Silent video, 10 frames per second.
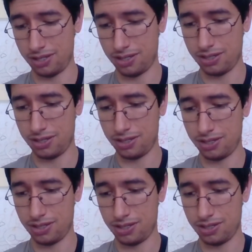
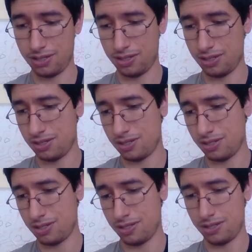No one is speaking in this clip.